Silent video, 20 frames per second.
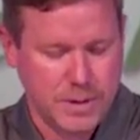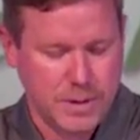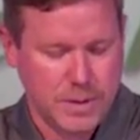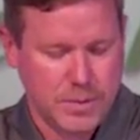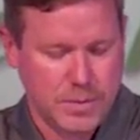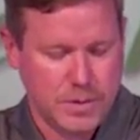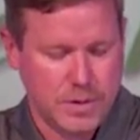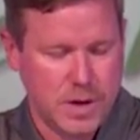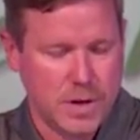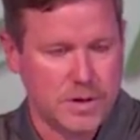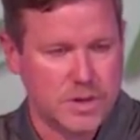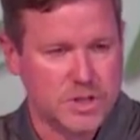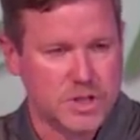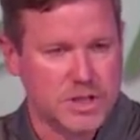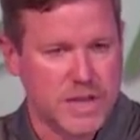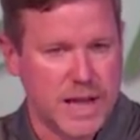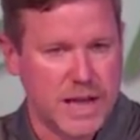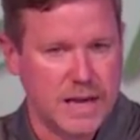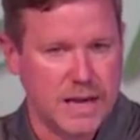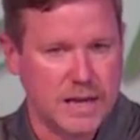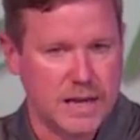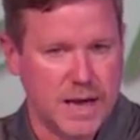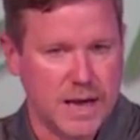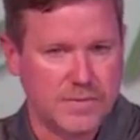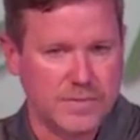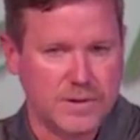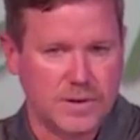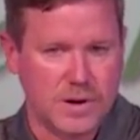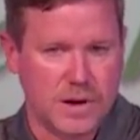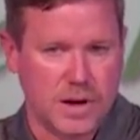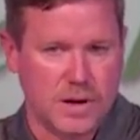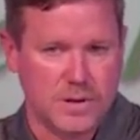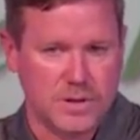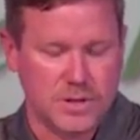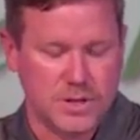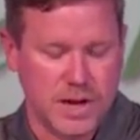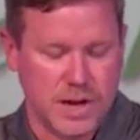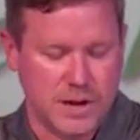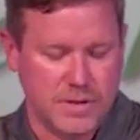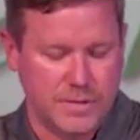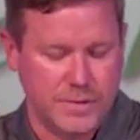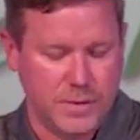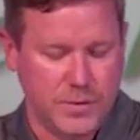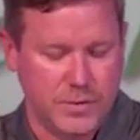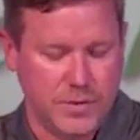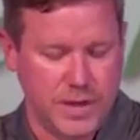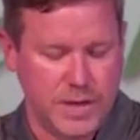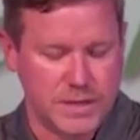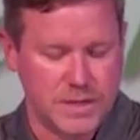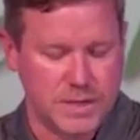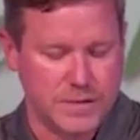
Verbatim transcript: Well, to understand it, you have to understand a few things.